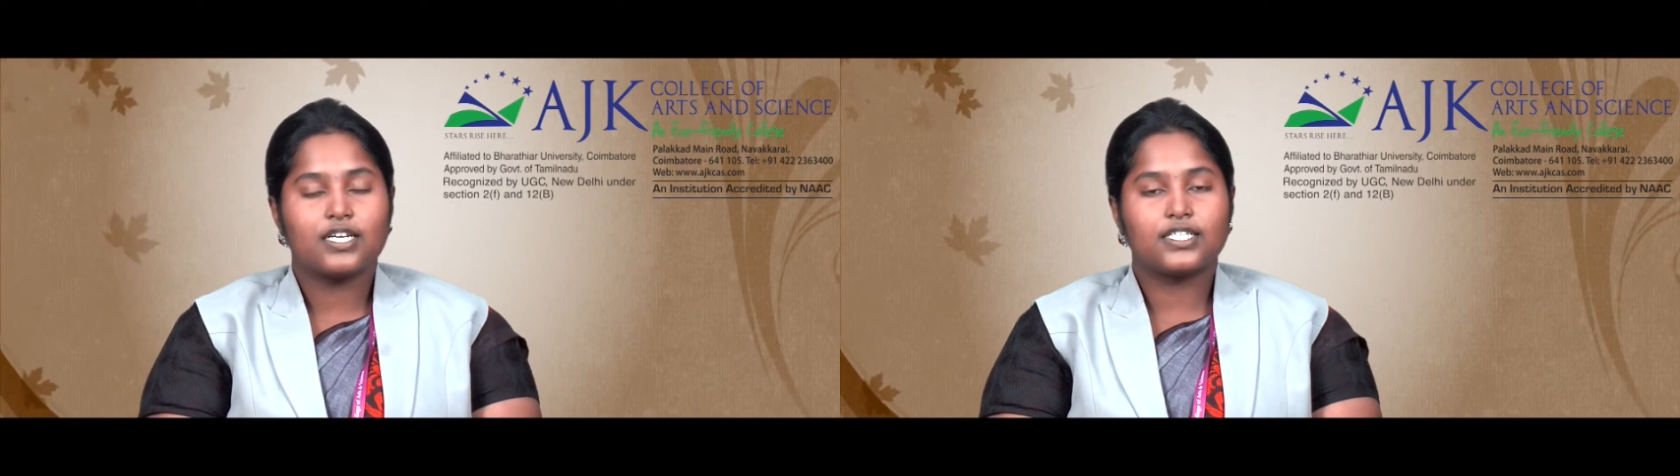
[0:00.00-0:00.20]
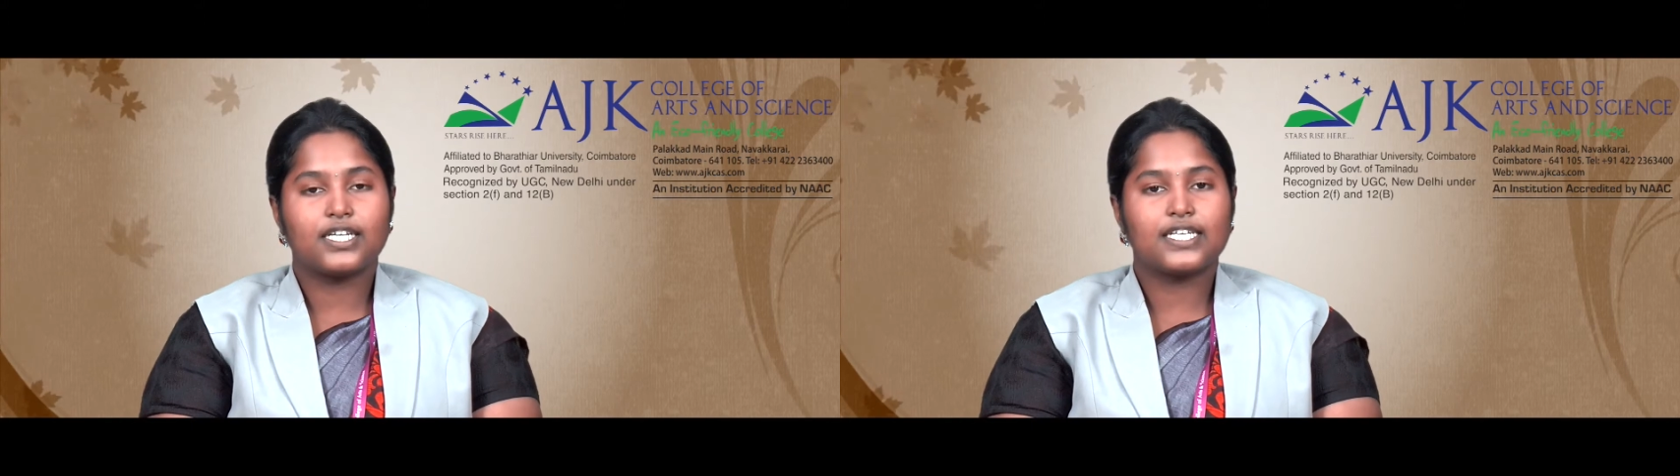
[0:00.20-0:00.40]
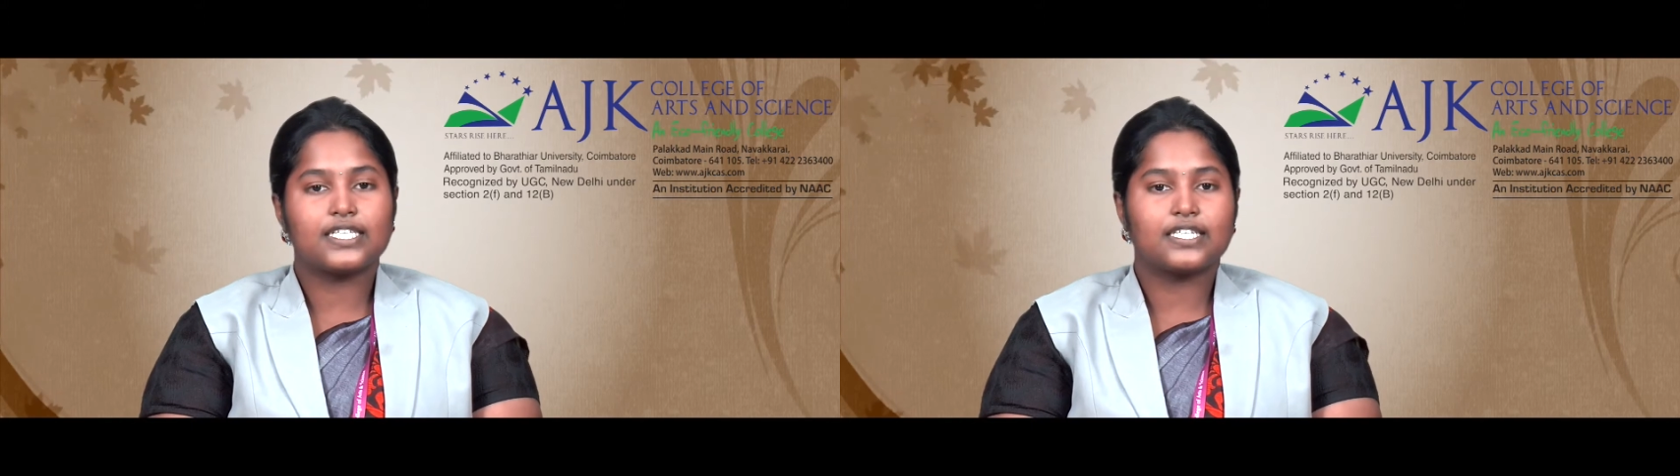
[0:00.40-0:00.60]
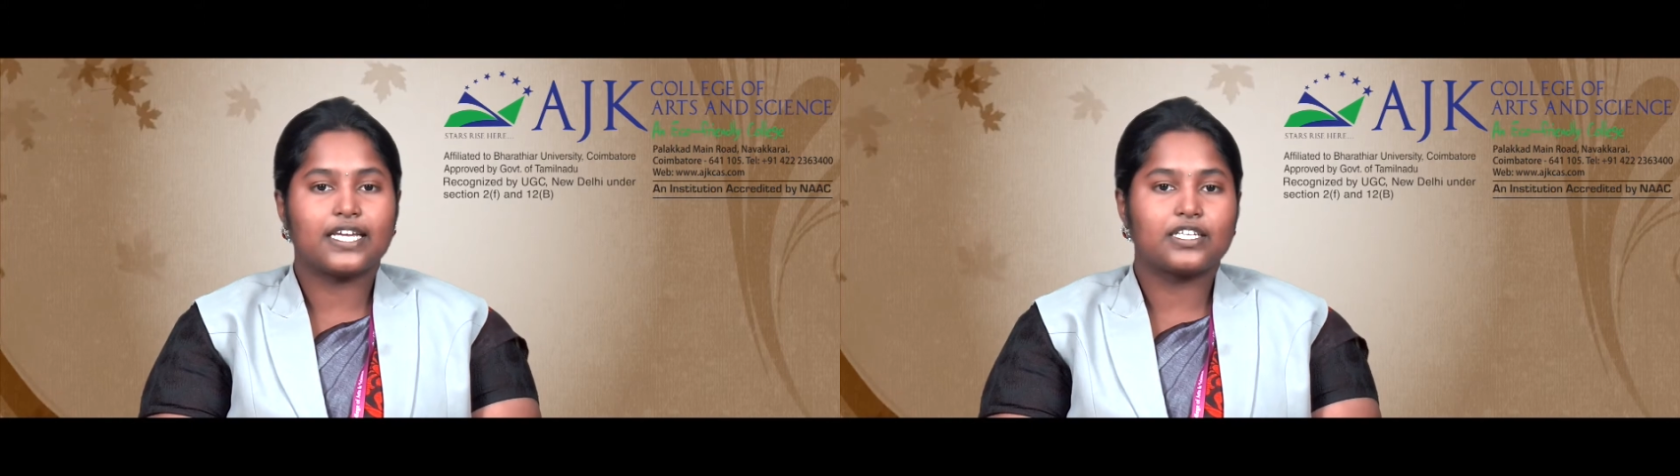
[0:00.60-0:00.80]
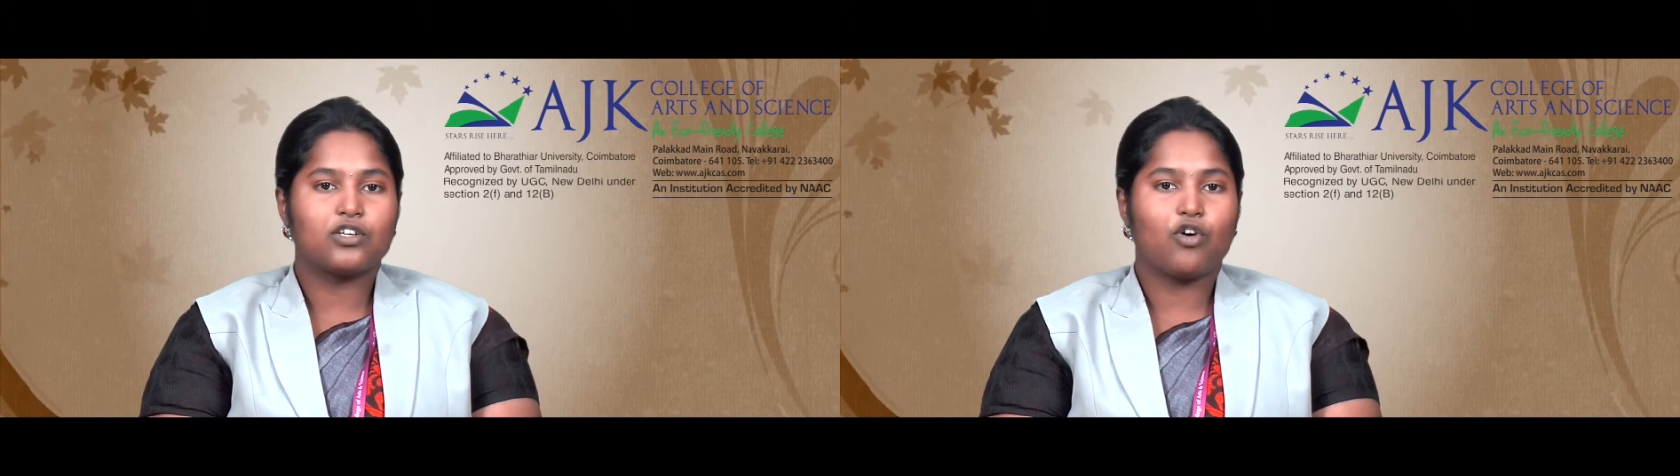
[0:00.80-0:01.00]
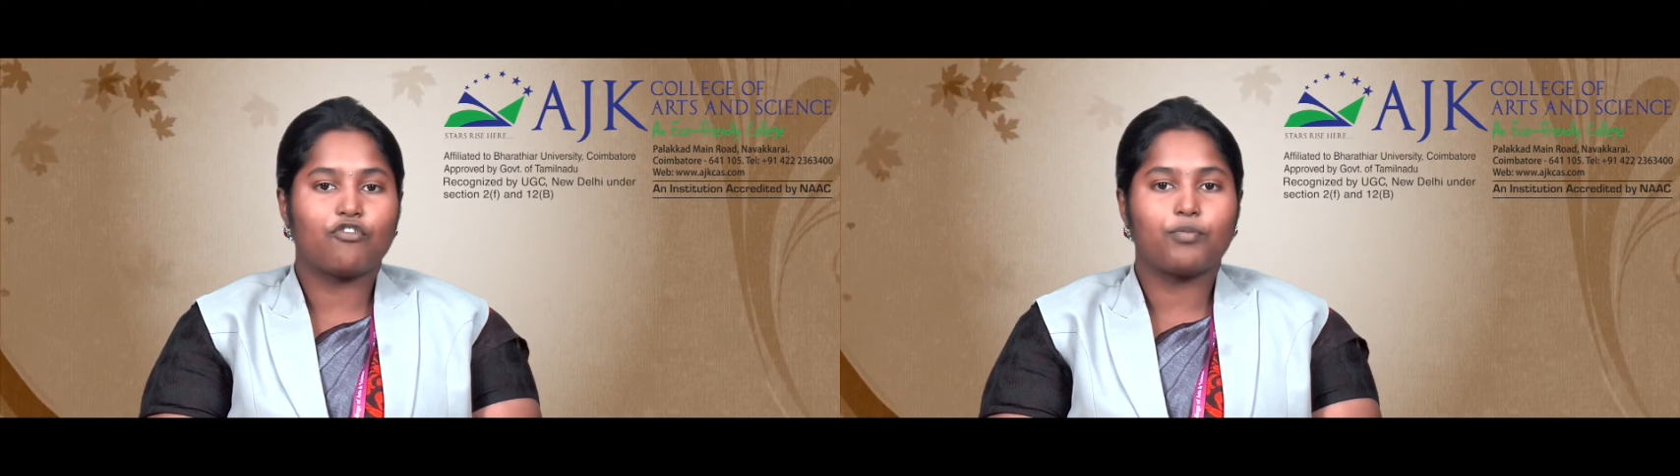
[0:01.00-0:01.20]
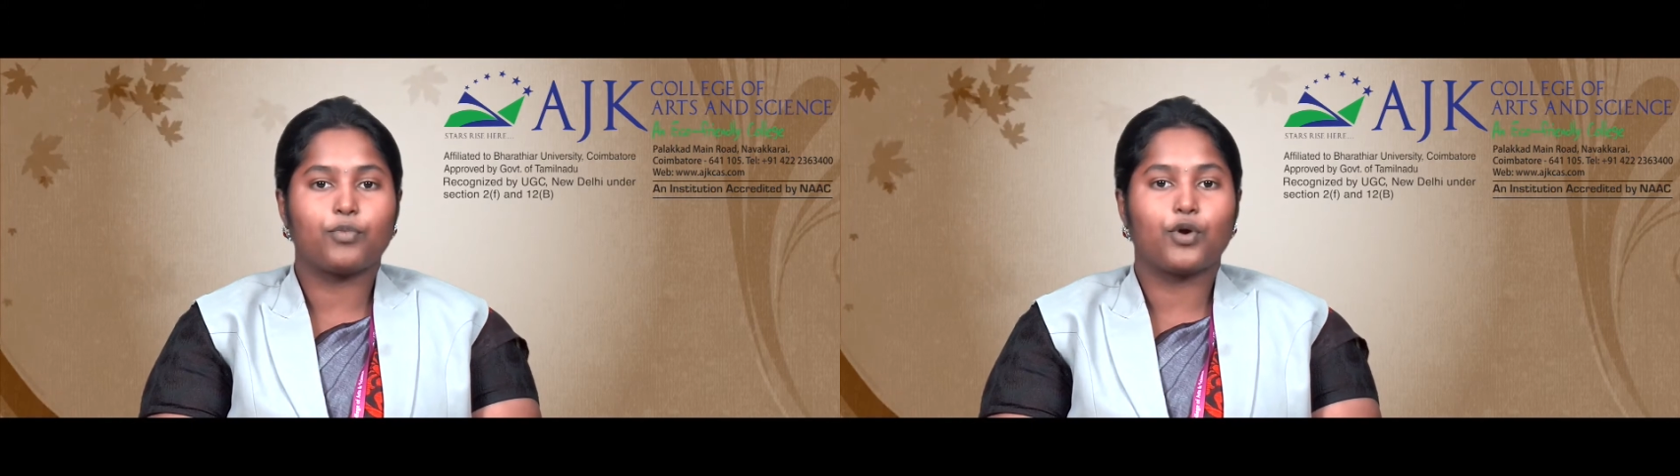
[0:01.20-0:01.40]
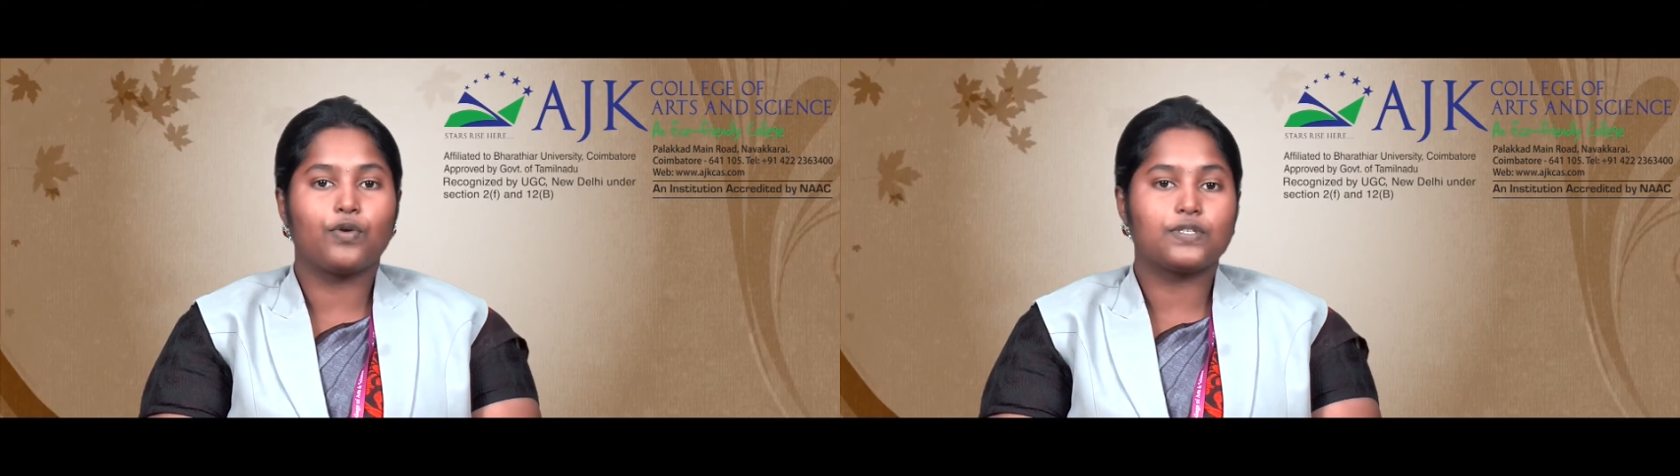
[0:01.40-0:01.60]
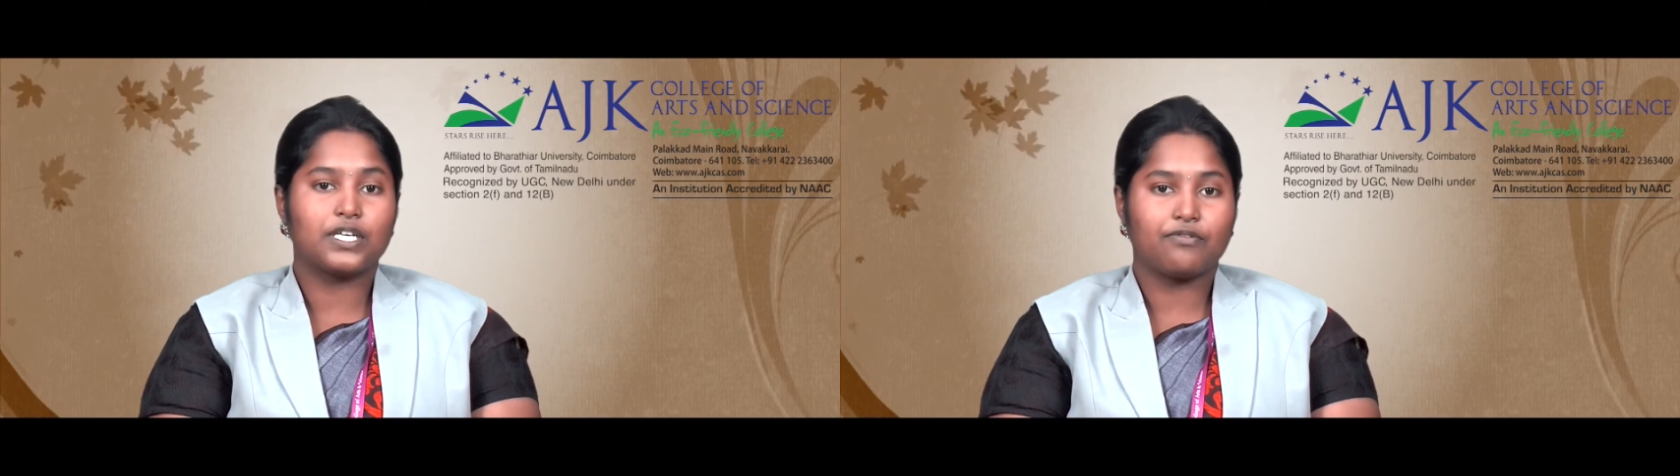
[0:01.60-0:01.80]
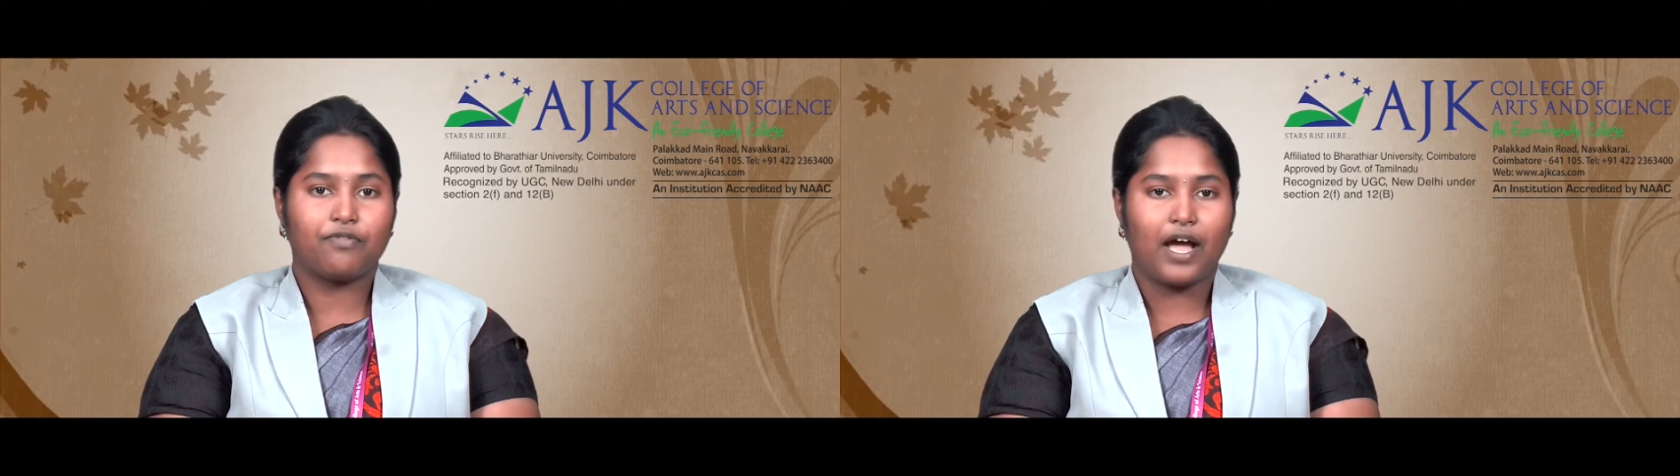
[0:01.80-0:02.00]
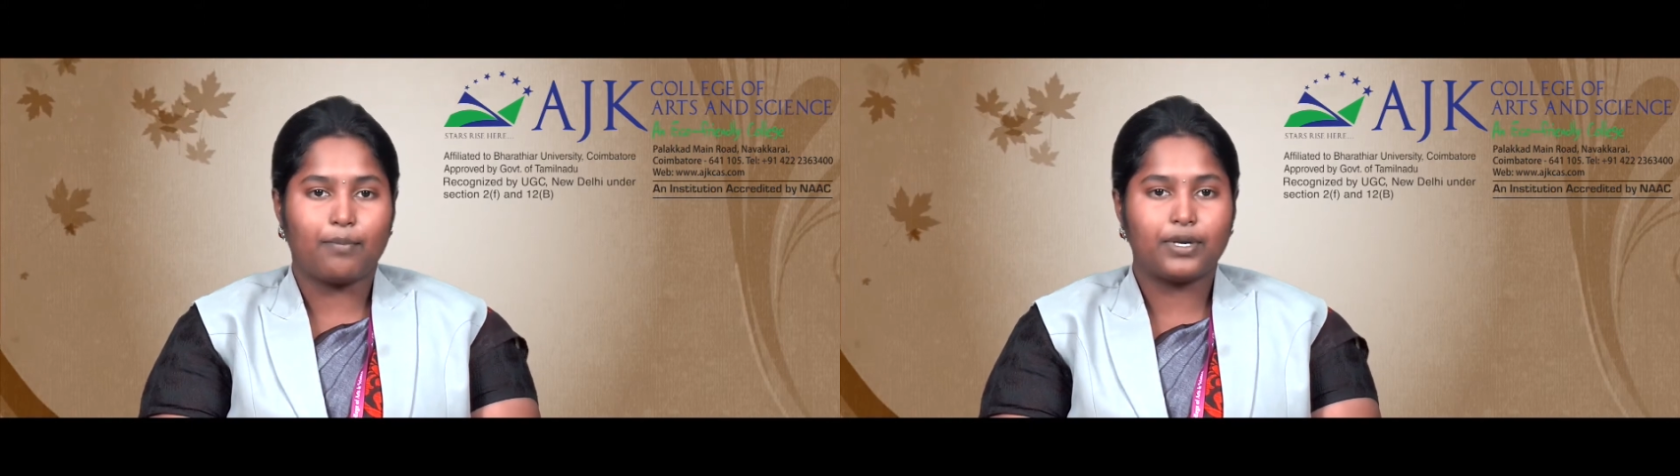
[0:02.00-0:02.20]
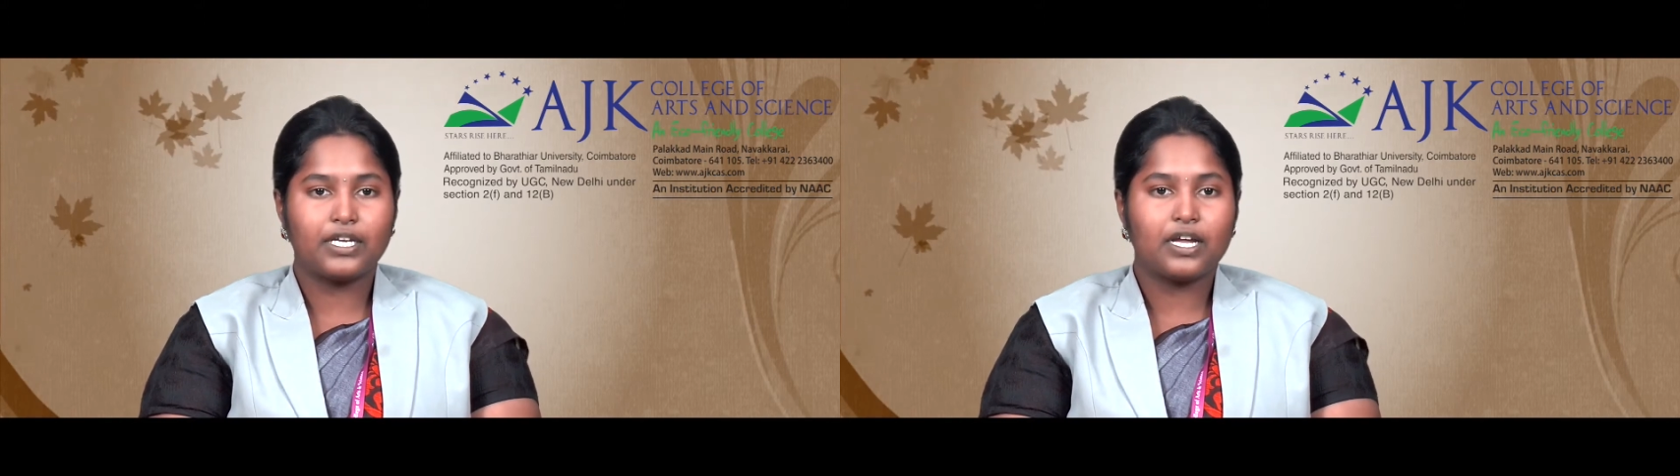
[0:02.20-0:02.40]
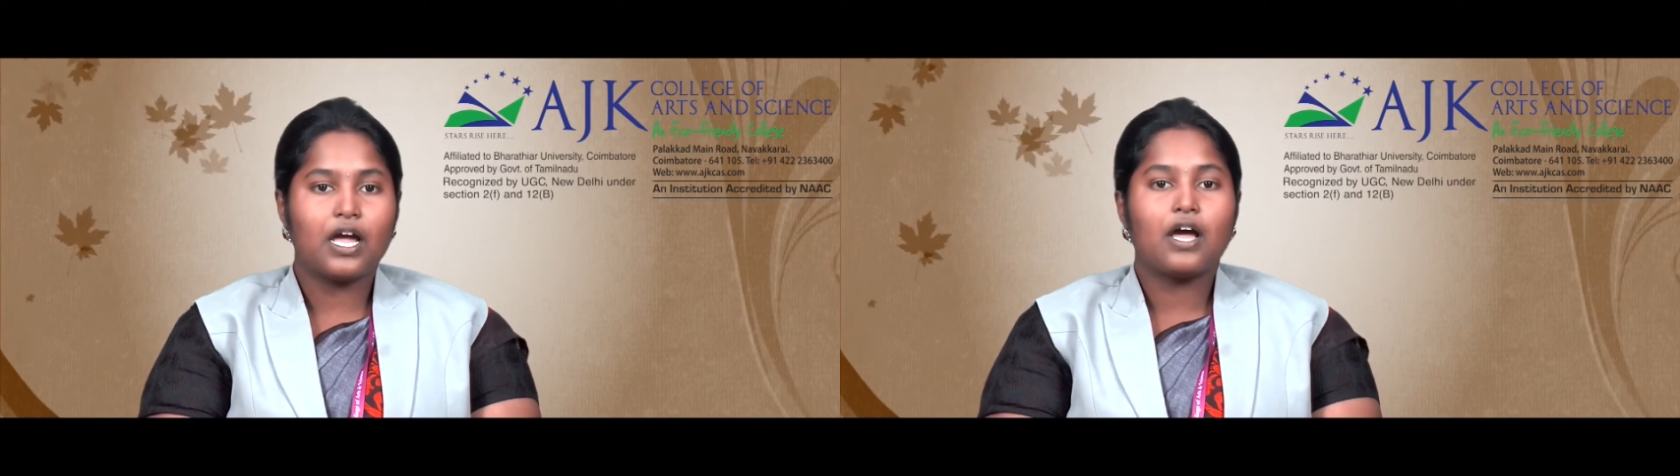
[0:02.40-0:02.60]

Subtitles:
knitting is a technique of producing a fabric